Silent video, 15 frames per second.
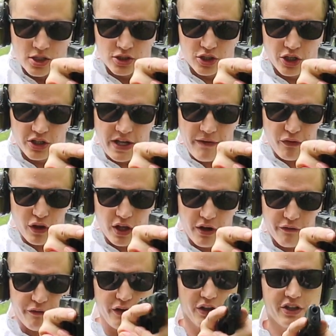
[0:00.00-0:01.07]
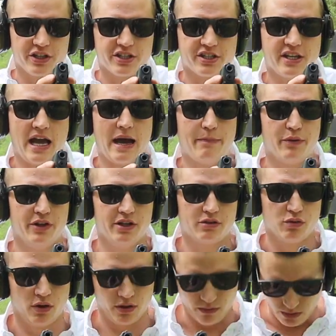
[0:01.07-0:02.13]
So you're definitely going to feel the snap of this
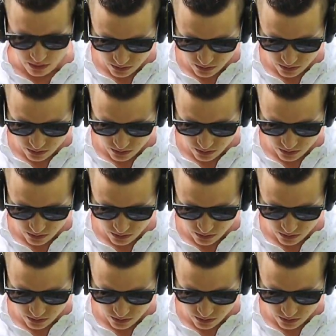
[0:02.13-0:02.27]
one